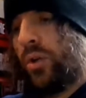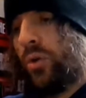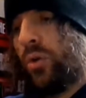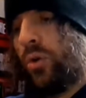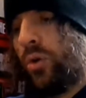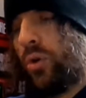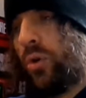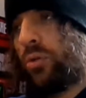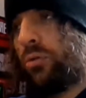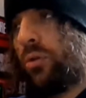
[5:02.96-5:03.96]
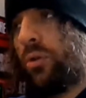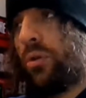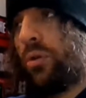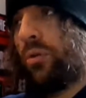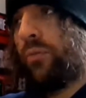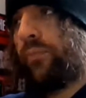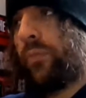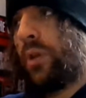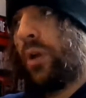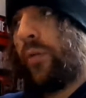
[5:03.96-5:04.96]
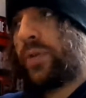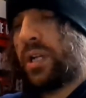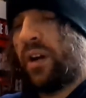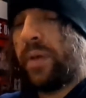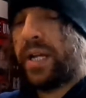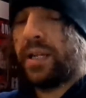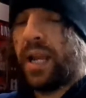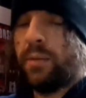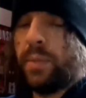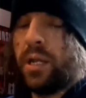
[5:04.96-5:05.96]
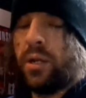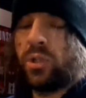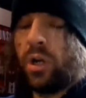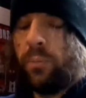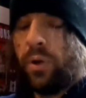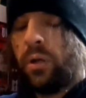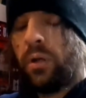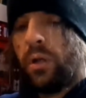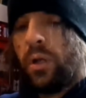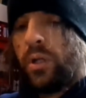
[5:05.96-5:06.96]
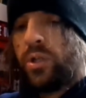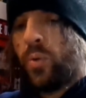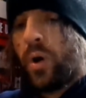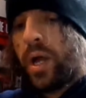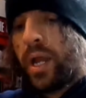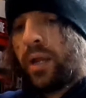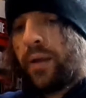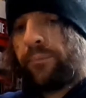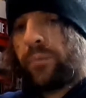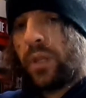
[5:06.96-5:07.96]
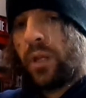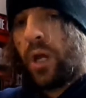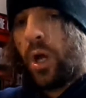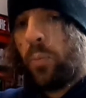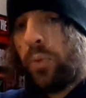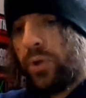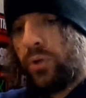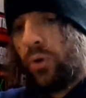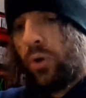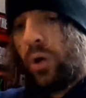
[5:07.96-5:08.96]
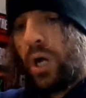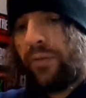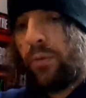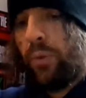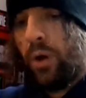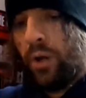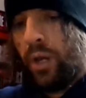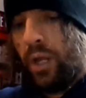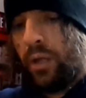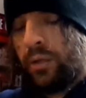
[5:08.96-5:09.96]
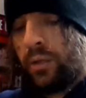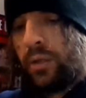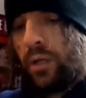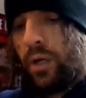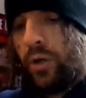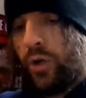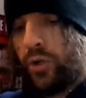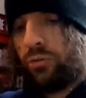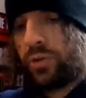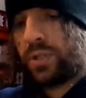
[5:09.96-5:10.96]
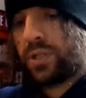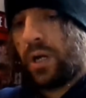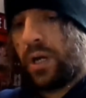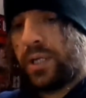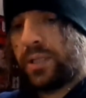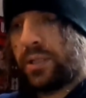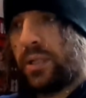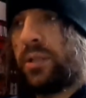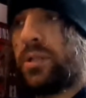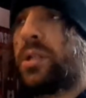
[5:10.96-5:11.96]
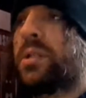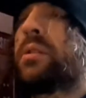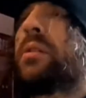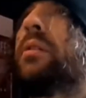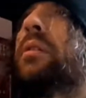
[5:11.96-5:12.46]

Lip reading: or obviously I've made an enemy in the shop. Do I open the door, have him put on a hood or a disguise, and just,